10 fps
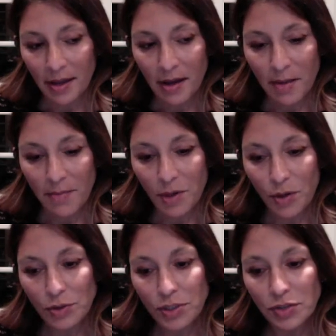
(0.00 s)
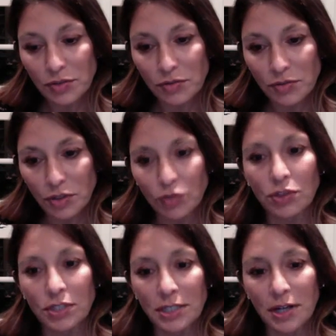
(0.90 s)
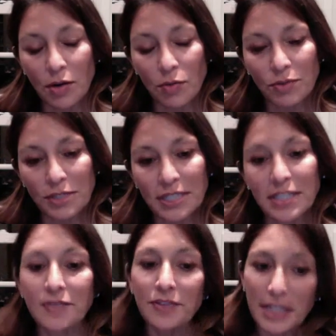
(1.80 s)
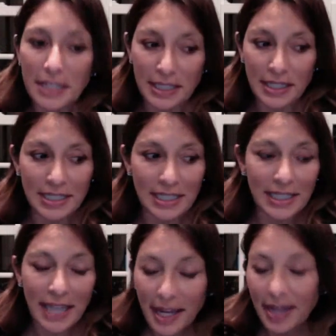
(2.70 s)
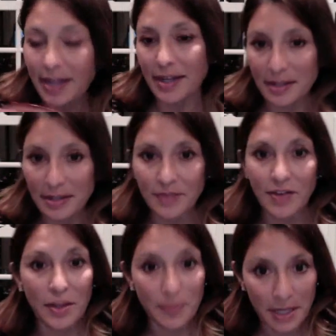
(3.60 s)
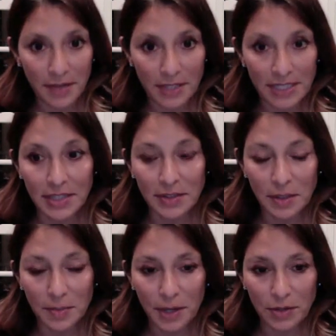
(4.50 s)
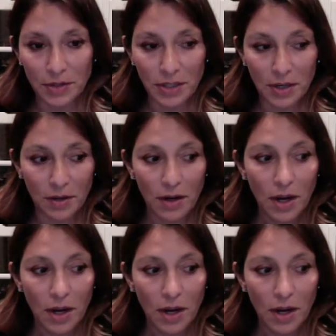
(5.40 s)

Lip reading: those children are significantly delayed in the development of these skills compared to their